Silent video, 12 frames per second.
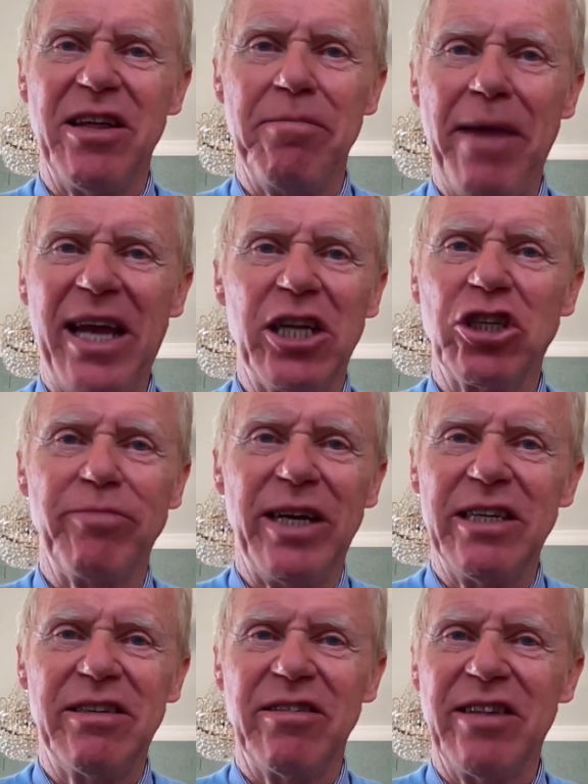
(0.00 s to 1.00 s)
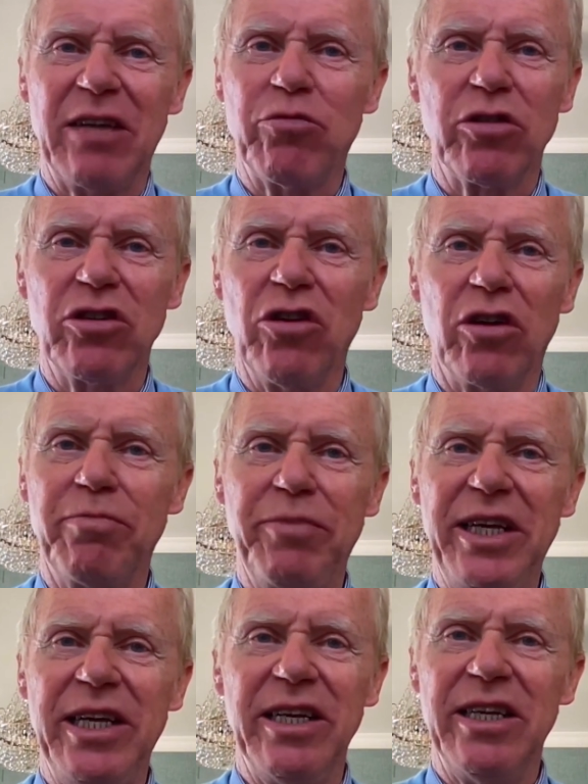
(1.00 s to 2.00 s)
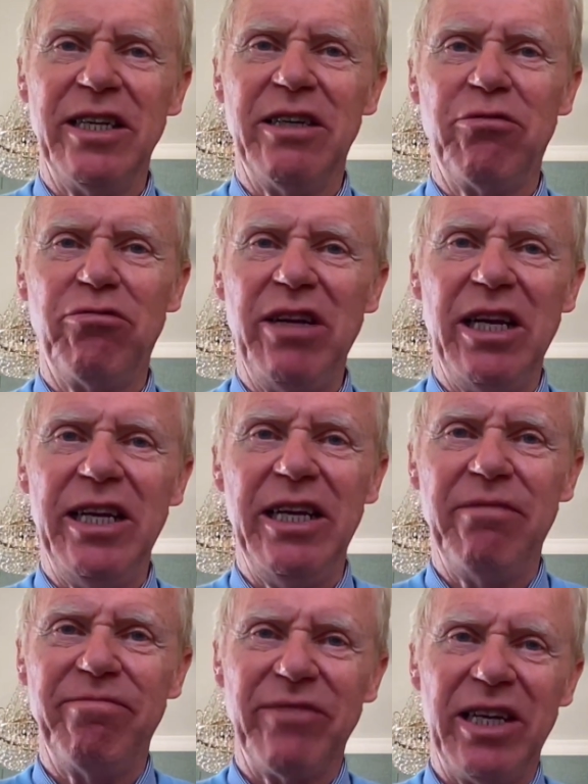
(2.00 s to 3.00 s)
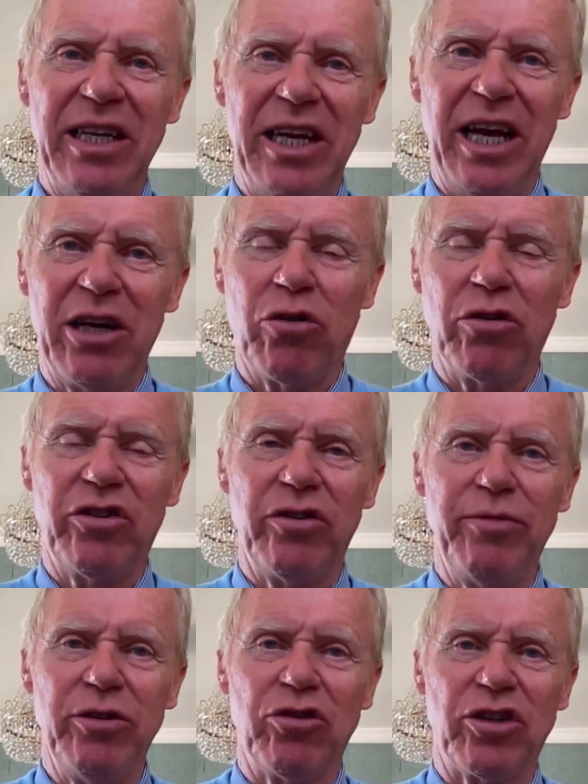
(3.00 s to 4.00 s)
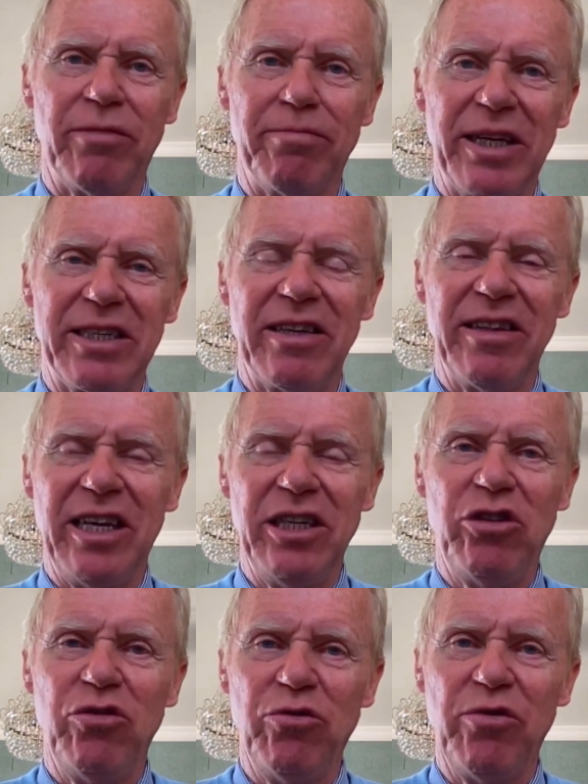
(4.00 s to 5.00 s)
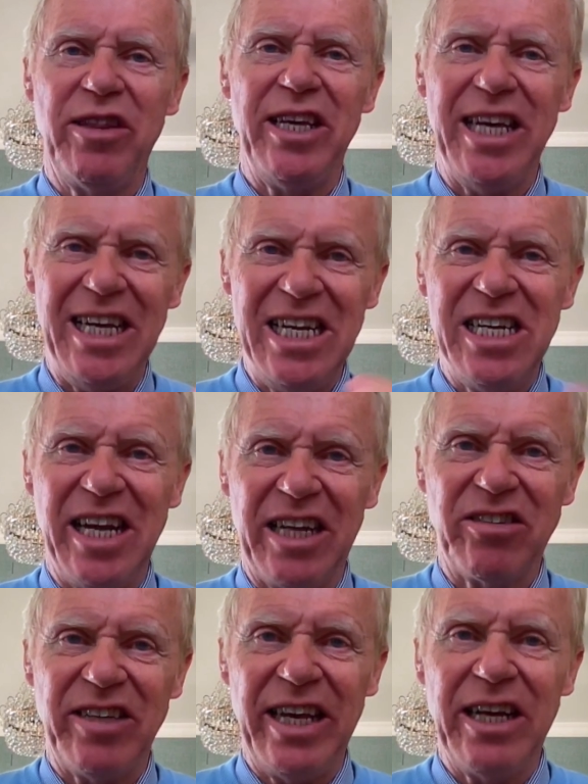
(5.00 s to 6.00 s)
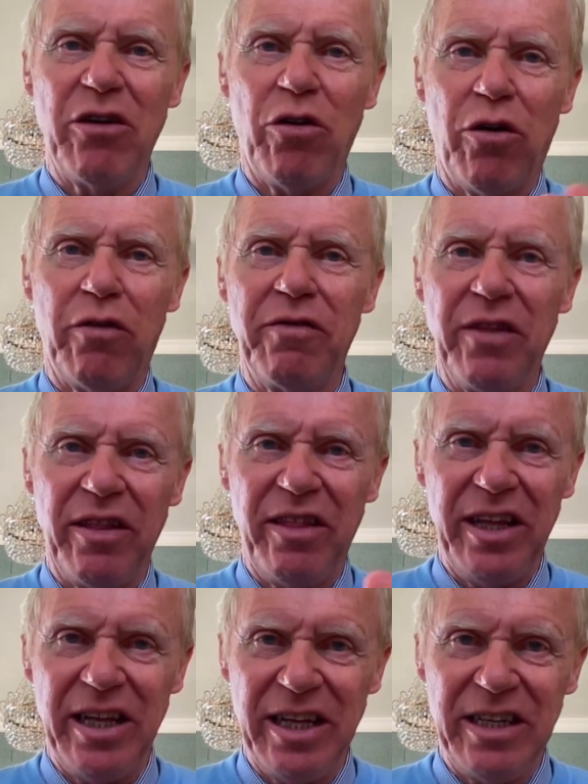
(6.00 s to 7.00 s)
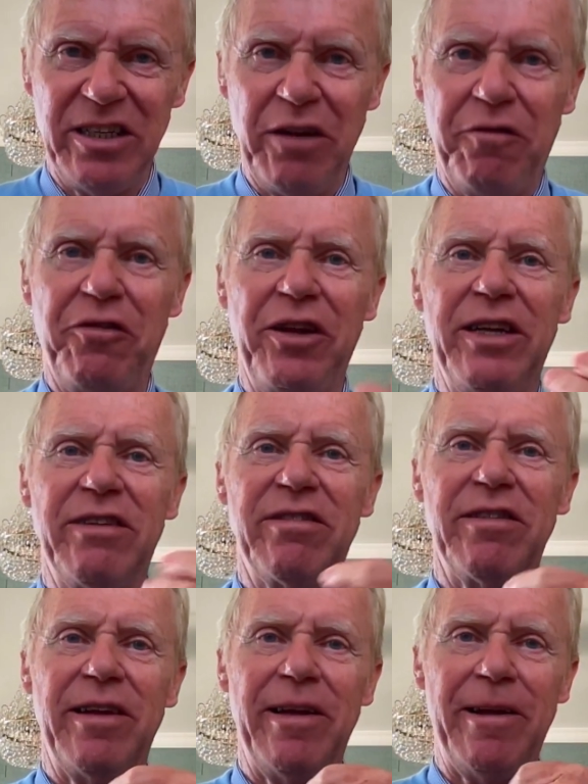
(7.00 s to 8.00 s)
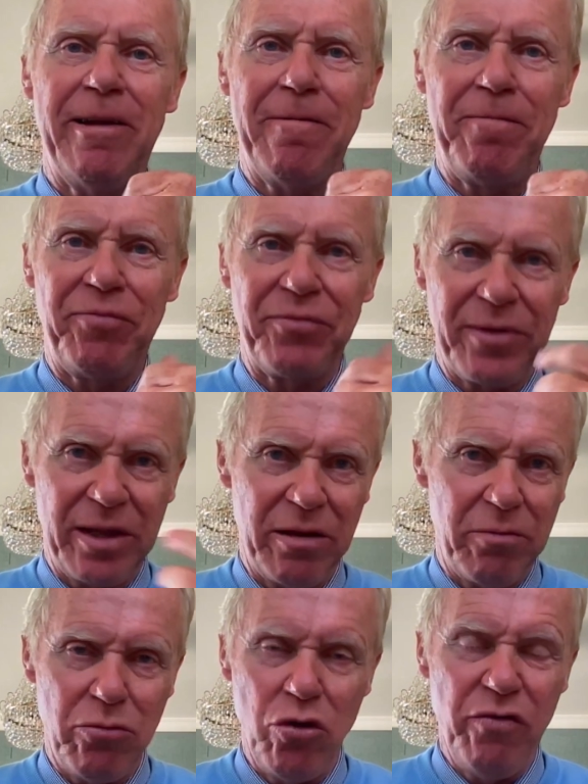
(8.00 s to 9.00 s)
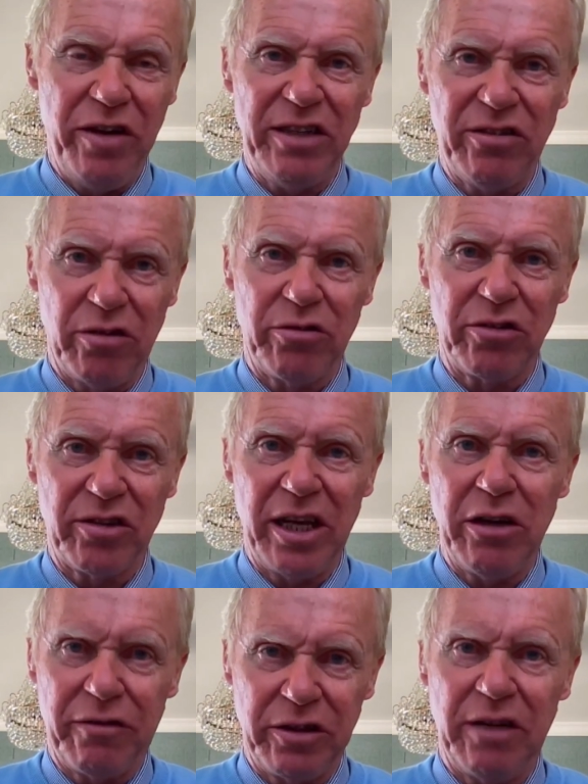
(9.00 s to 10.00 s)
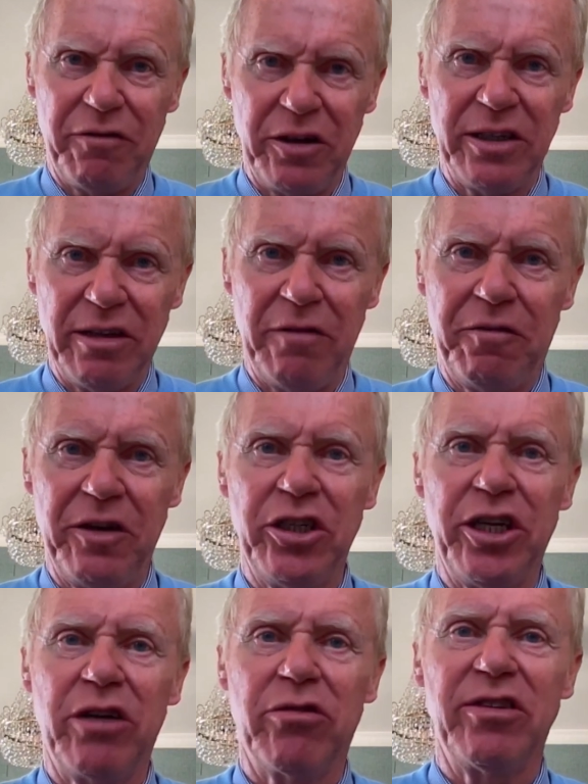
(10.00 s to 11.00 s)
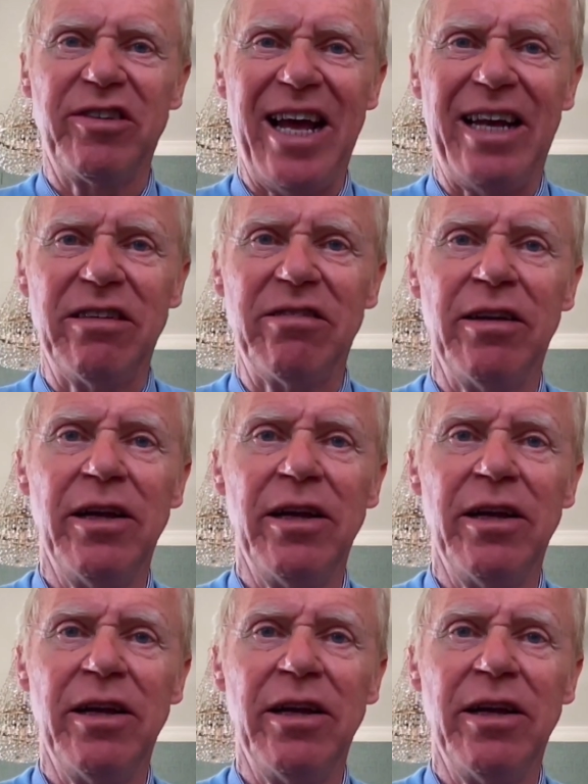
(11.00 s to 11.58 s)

management, that would not be really a contribution, but they do the indexing of the different movies, so to say, of different infringing content,